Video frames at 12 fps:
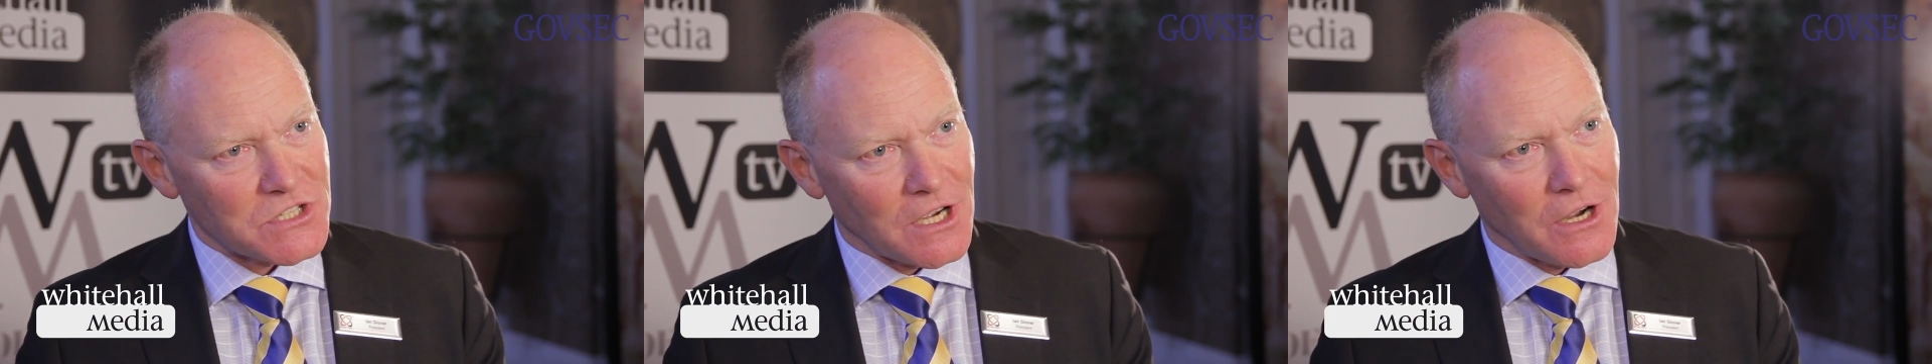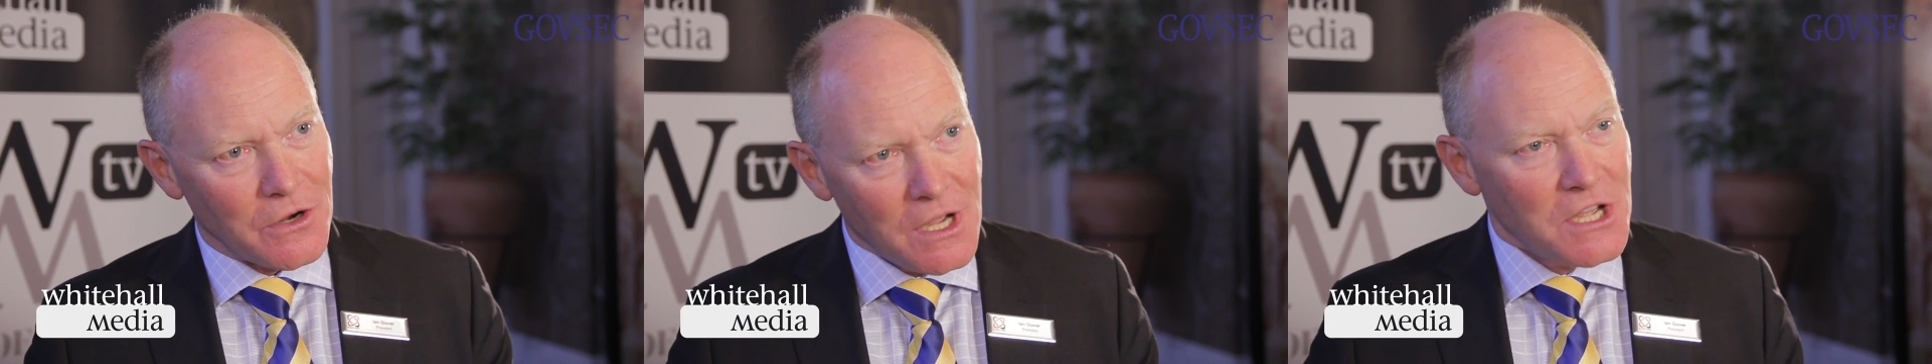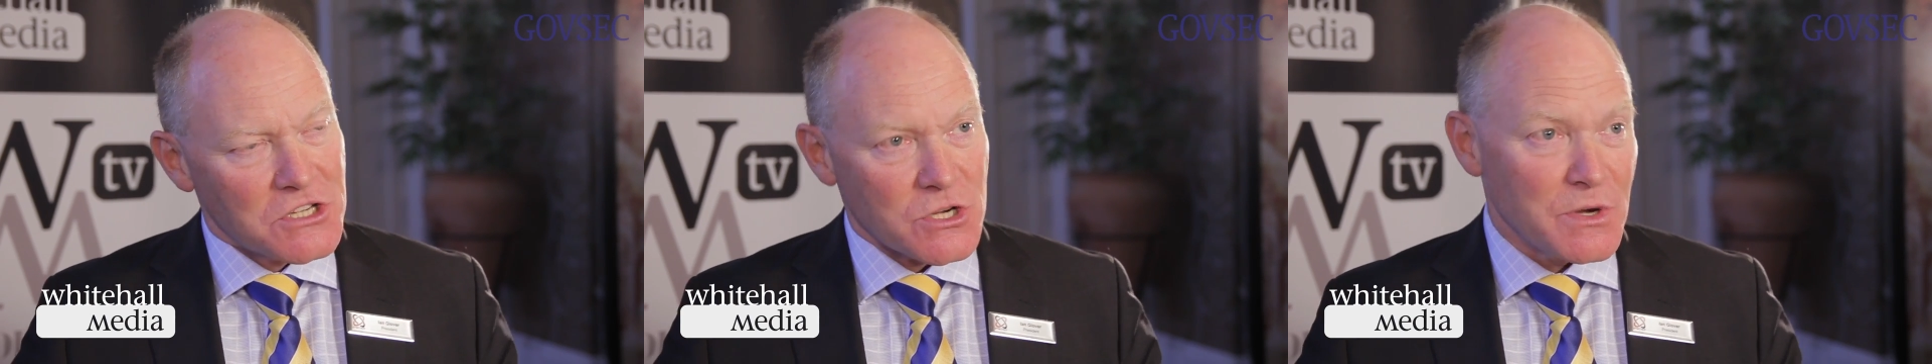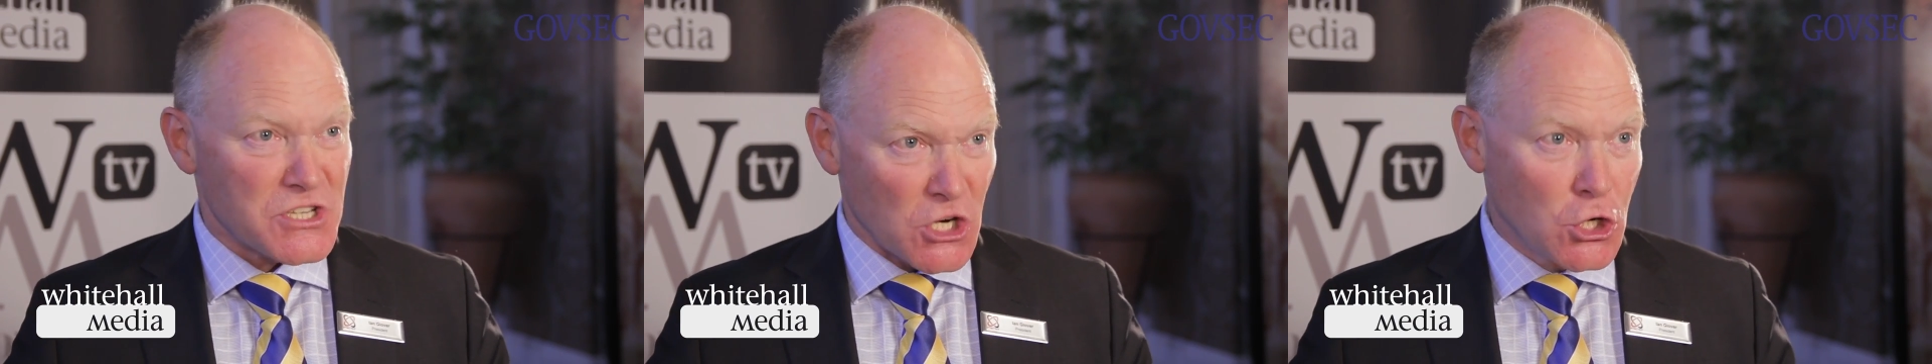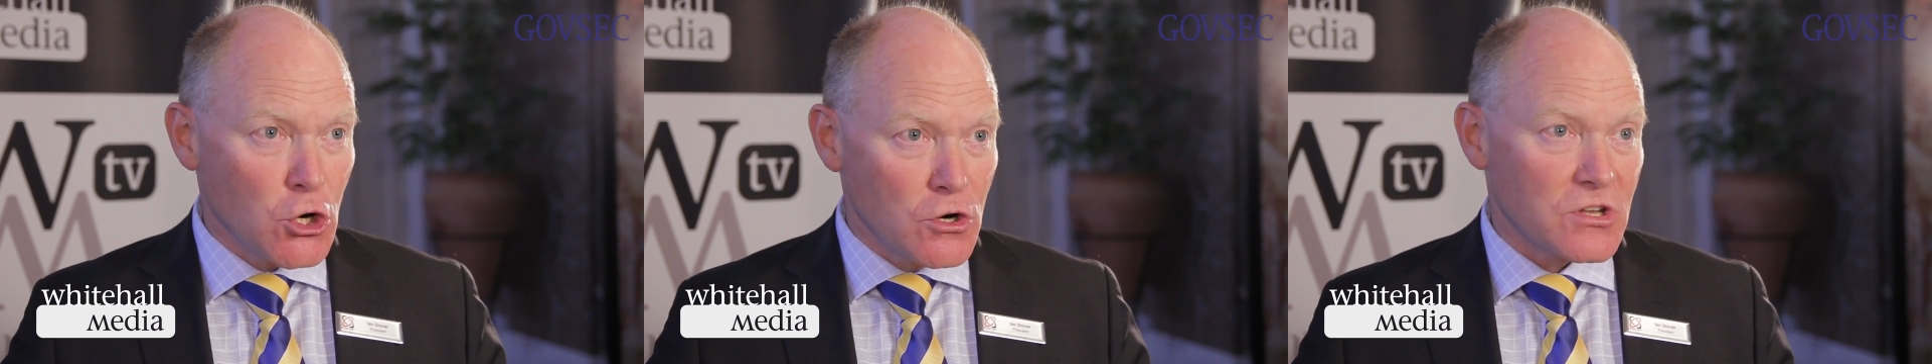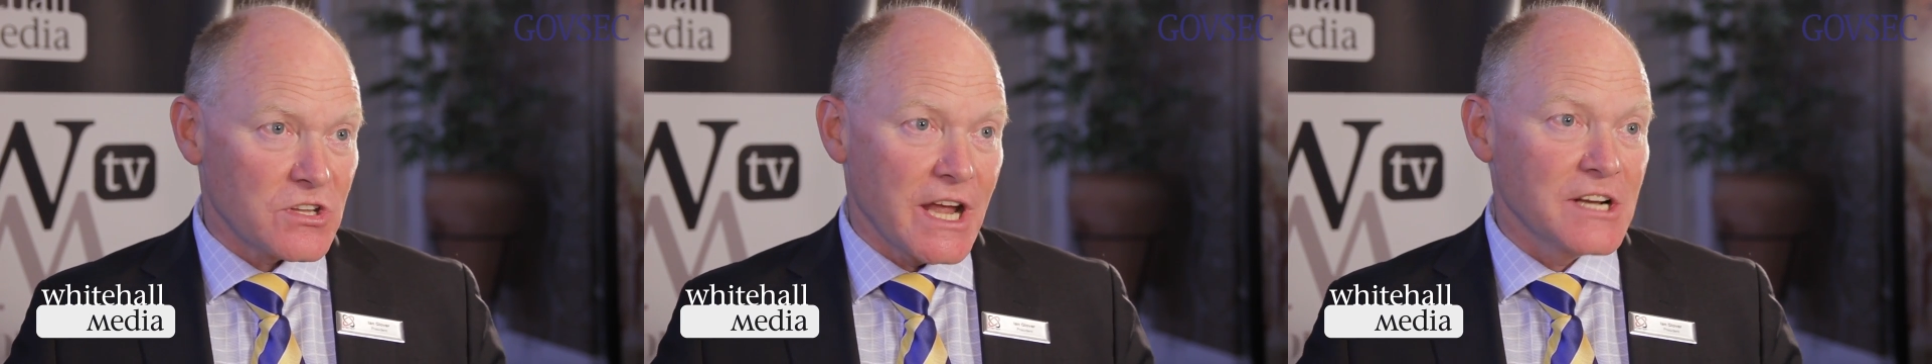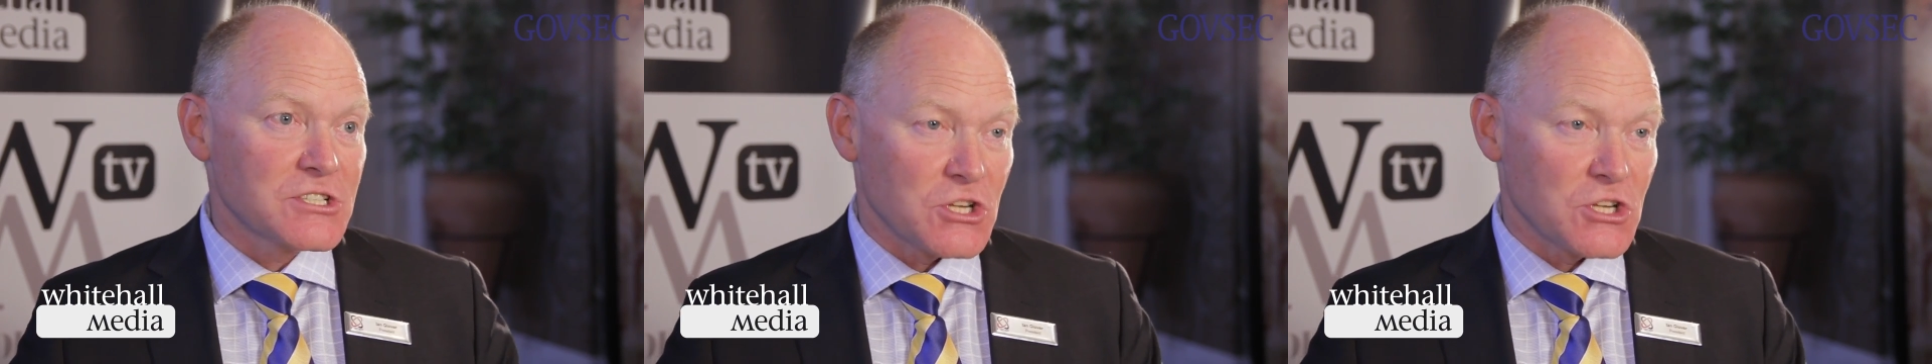So it's a good thing